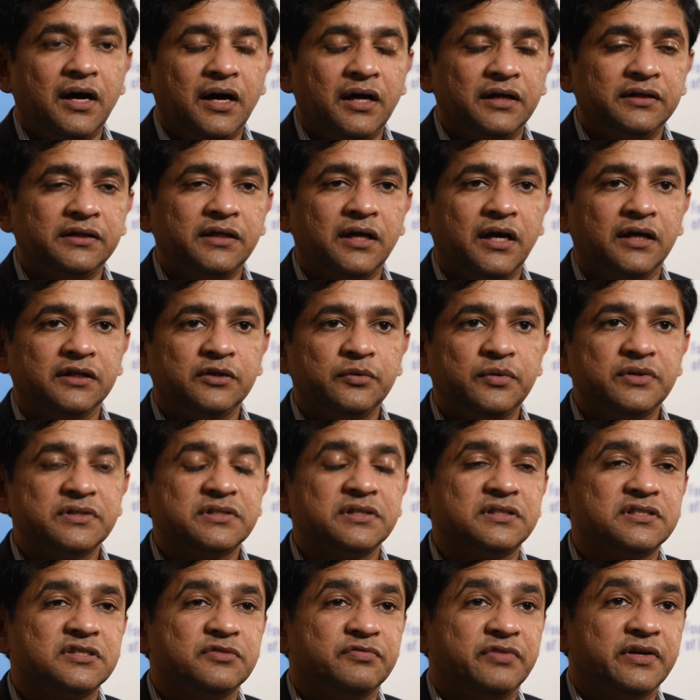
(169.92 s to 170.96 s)
and otherwise
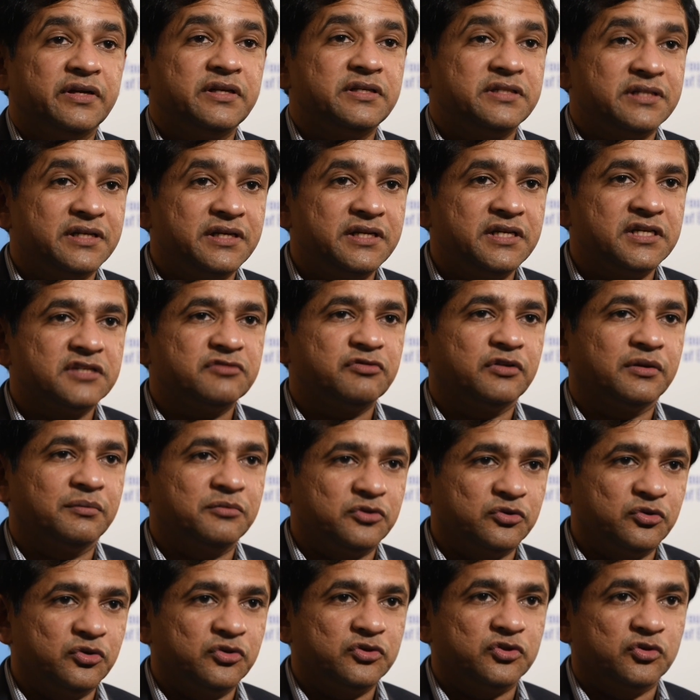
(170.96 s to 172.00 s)
it's very tedious for them
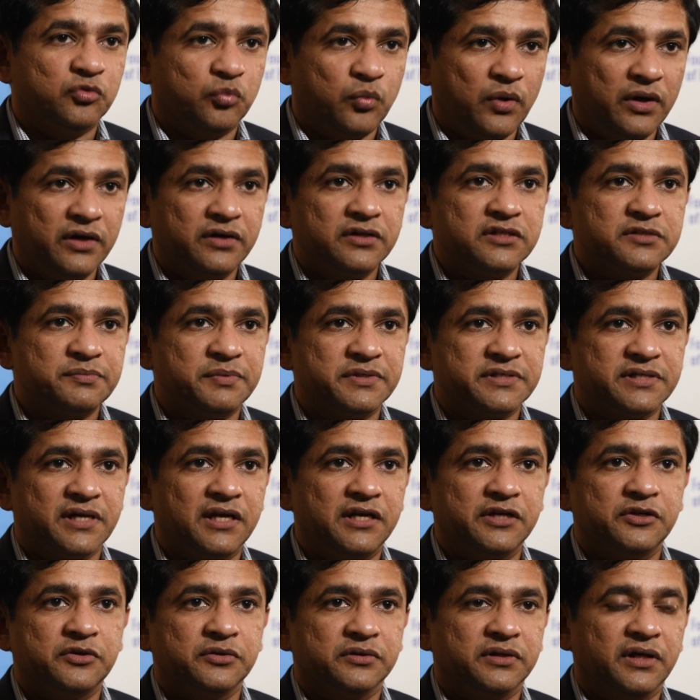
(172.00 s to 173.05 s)
to go to one
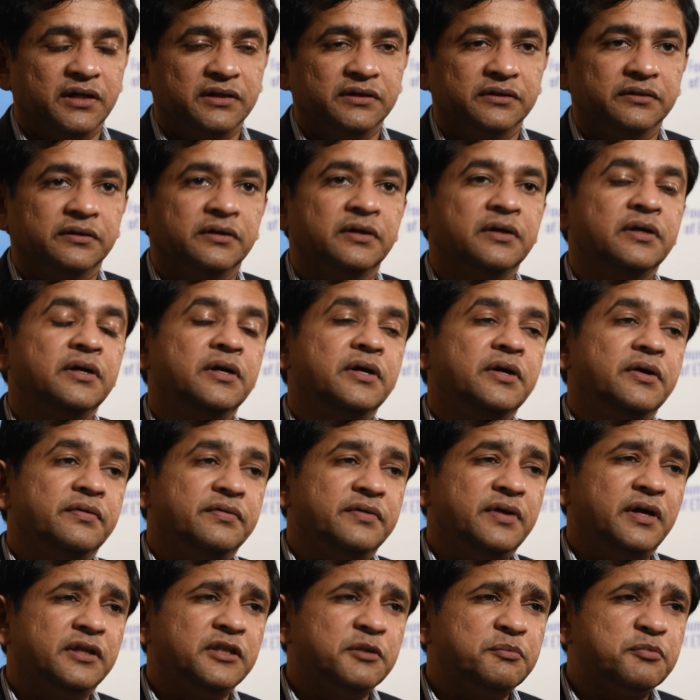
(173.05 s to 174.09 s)
specialty to the other.
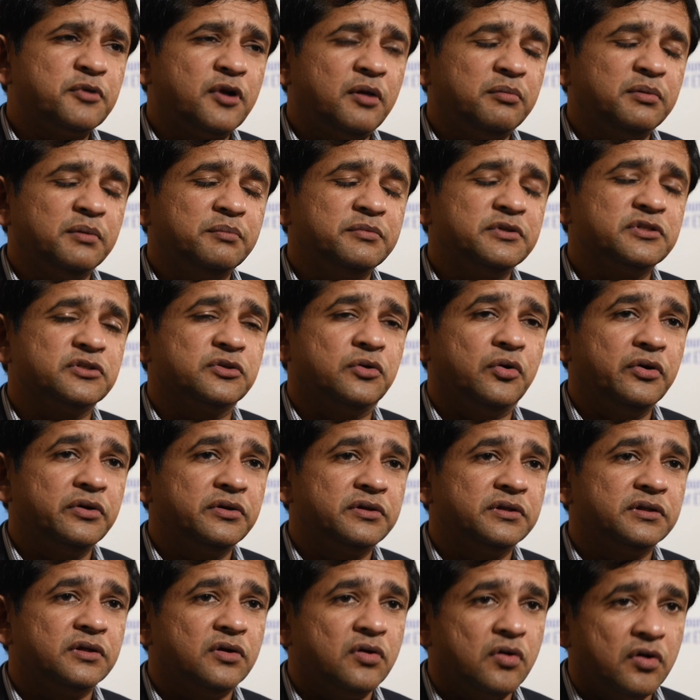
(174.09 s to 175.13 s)
The other problem is
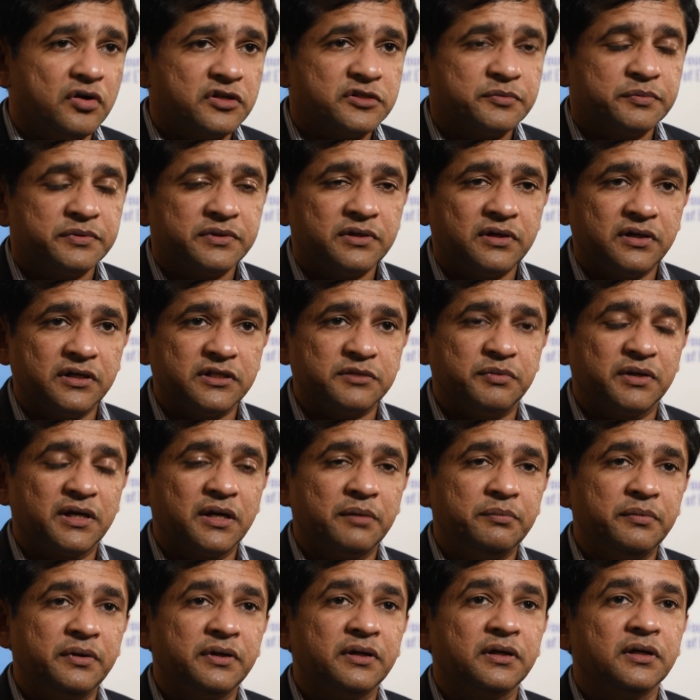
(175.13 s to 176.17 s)
going to the hospital is
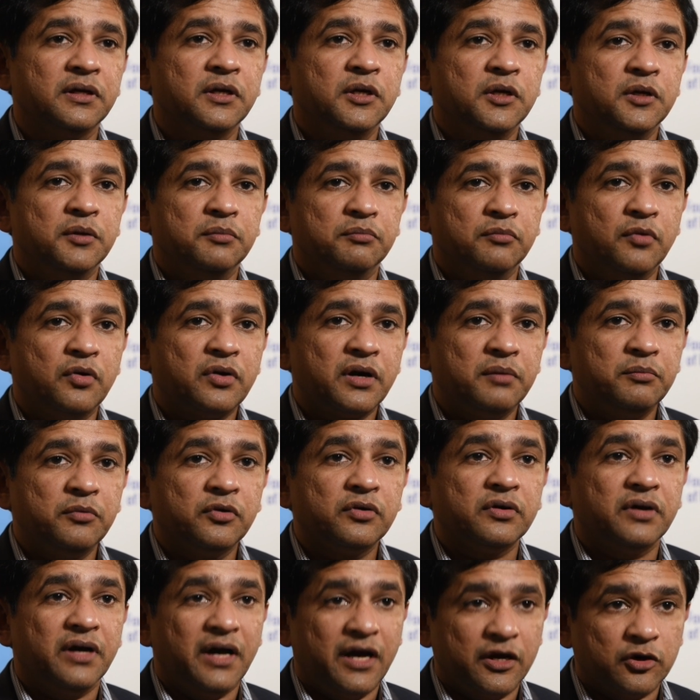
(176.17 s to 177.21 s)
becoming more and
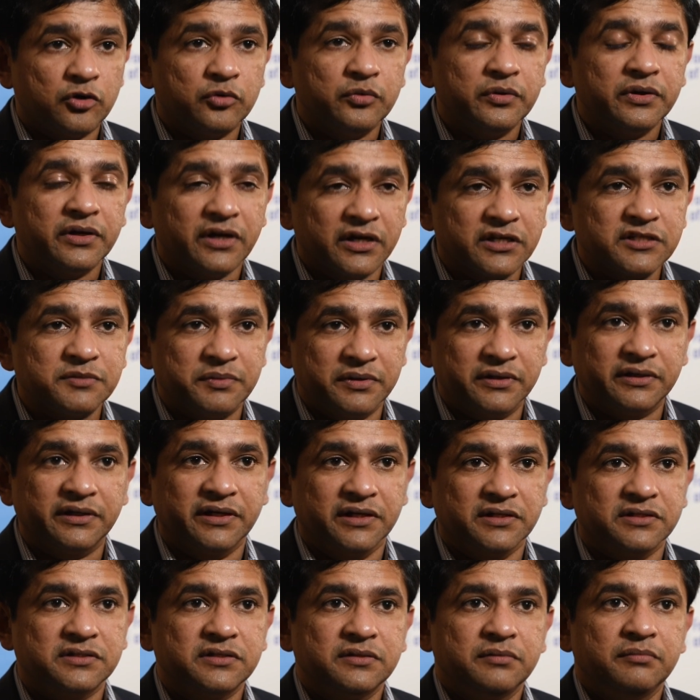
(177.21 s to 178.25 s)
more a harrowing
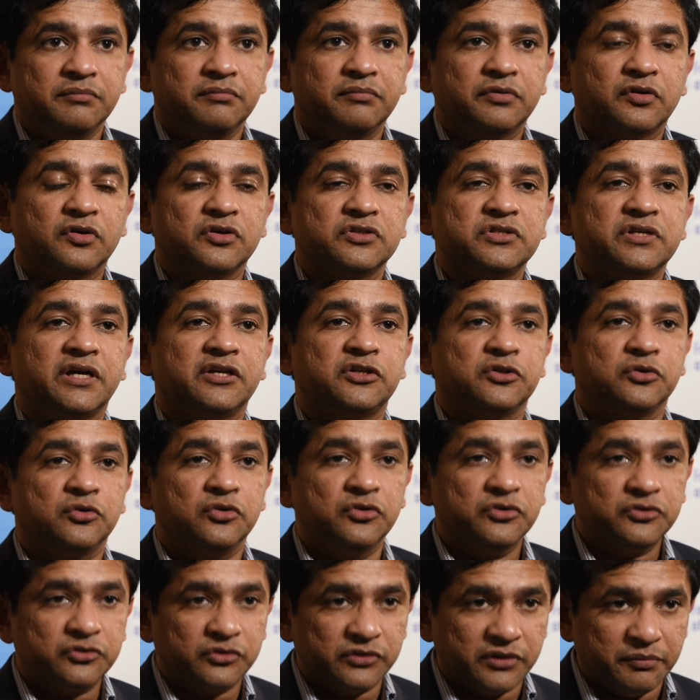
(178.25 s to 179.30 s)
experience because you had to
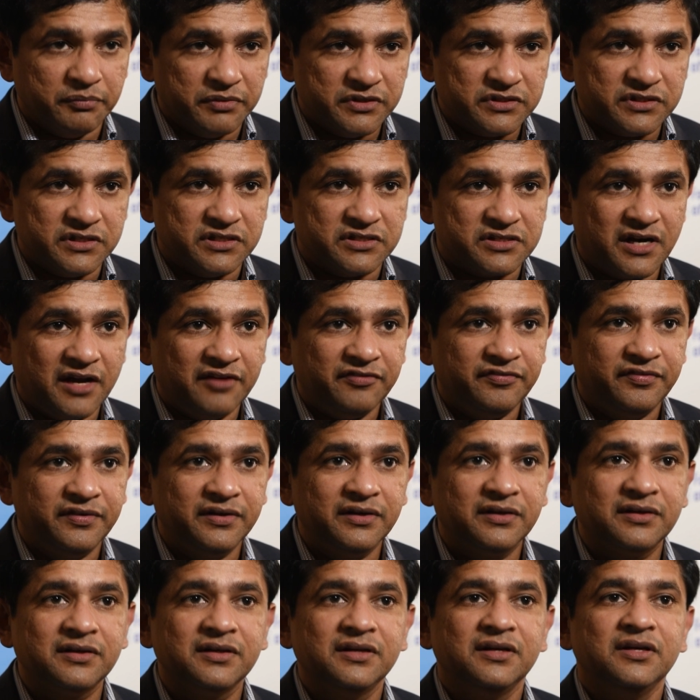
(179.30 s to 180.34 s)
go to the busy
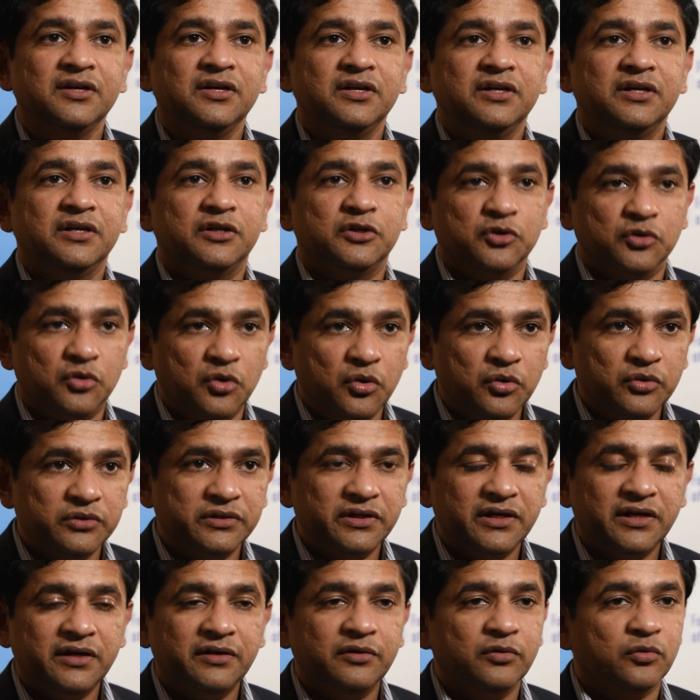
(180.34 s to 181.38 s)
traffic, you had to go
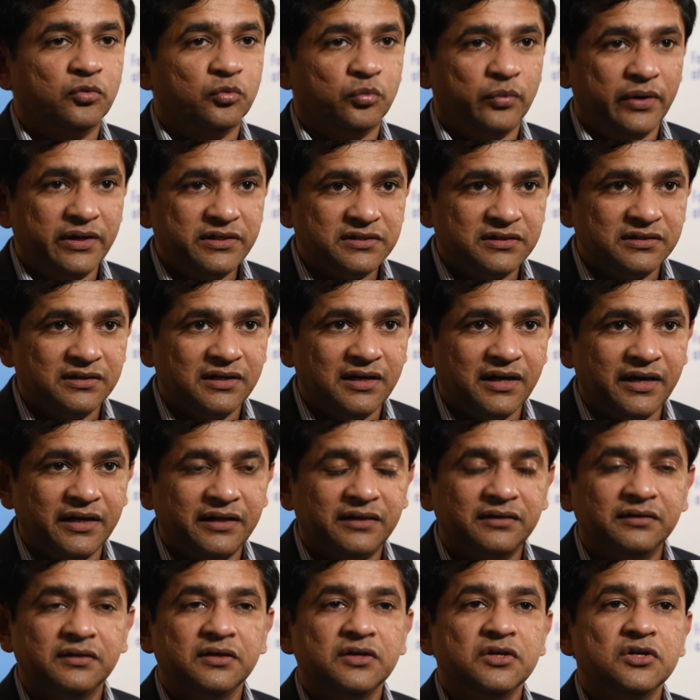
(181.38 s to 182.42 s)
there, wait in
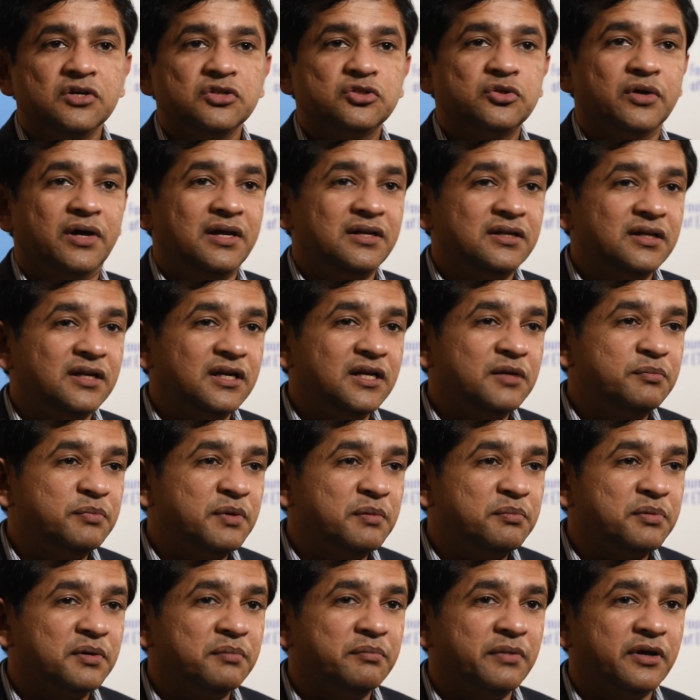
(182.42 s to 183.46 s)
line. So elderly
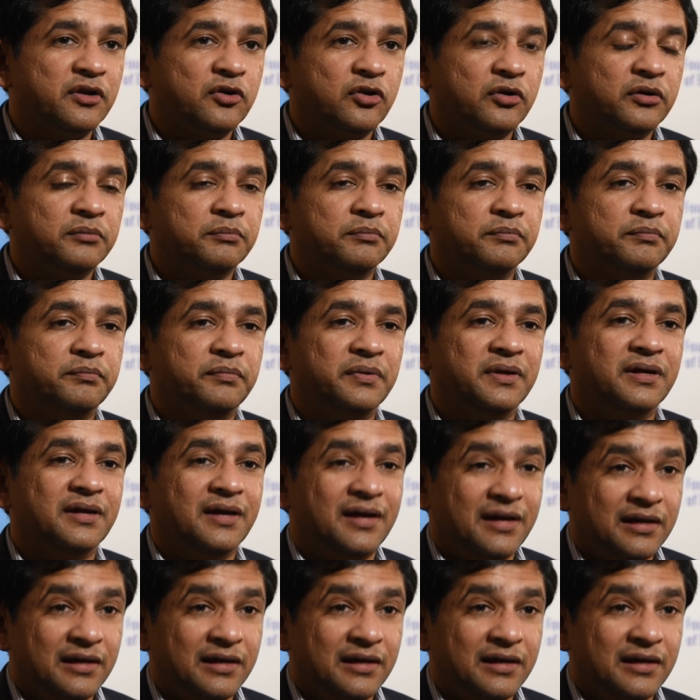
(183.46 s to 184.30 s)
people may not be